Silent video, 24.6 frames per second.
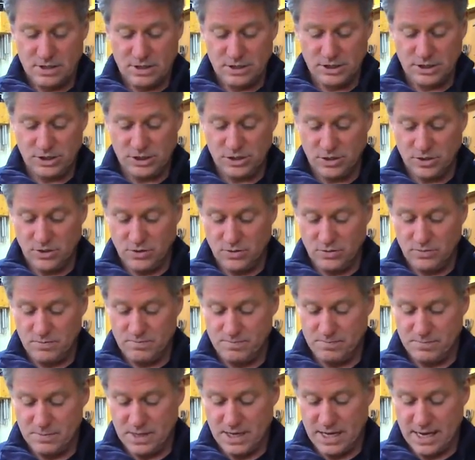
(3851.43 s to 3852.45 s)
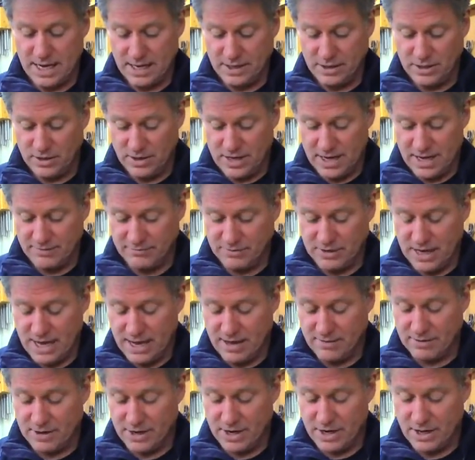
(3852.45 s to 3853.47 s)
So yeah, you'd have to
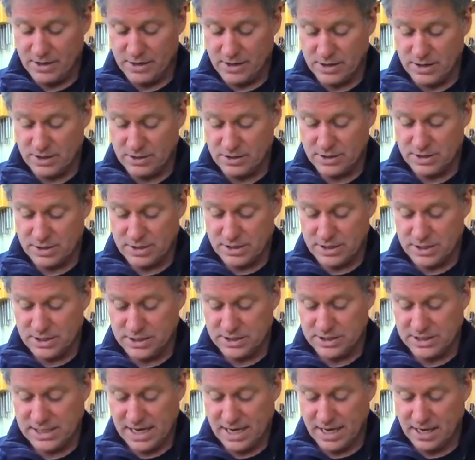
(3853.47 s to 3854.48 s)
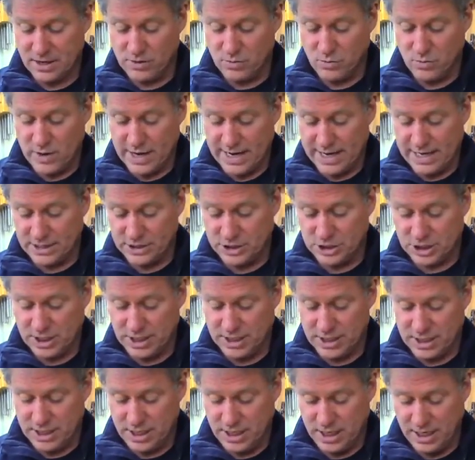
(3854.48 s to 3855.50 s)
have another second wedge
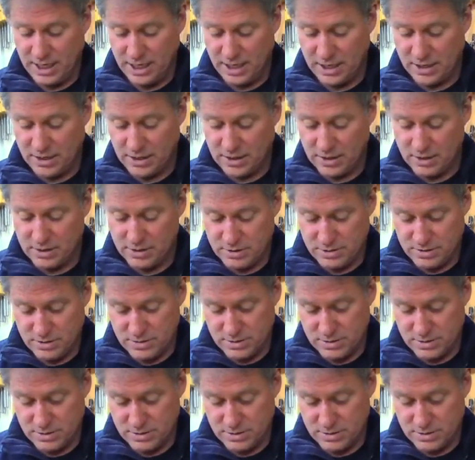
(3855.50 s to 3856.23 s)
in here.